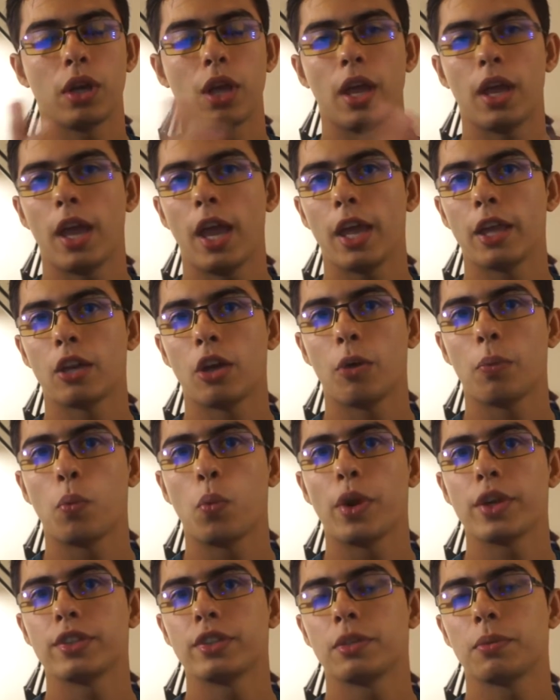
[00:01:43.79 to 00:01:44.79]
end up
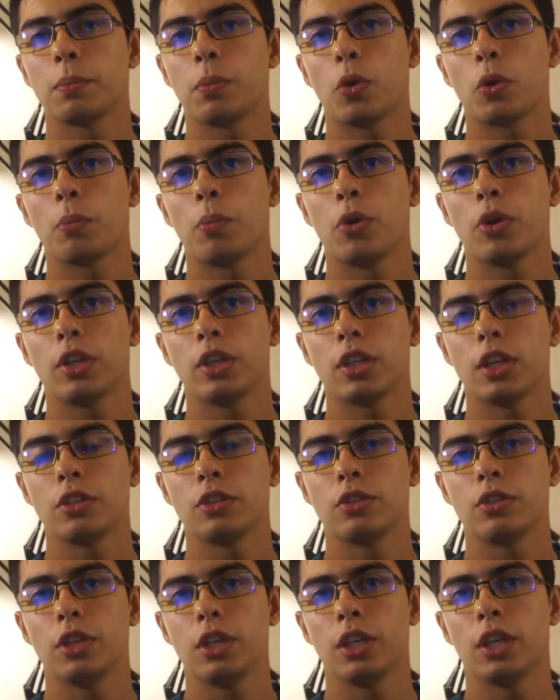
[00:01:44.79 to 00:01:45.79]
wasting more money than
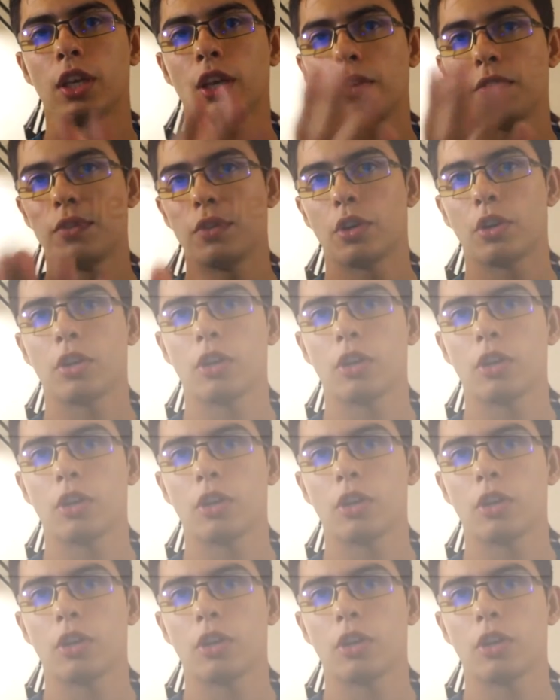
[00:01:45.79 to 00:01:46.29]
you need. If you're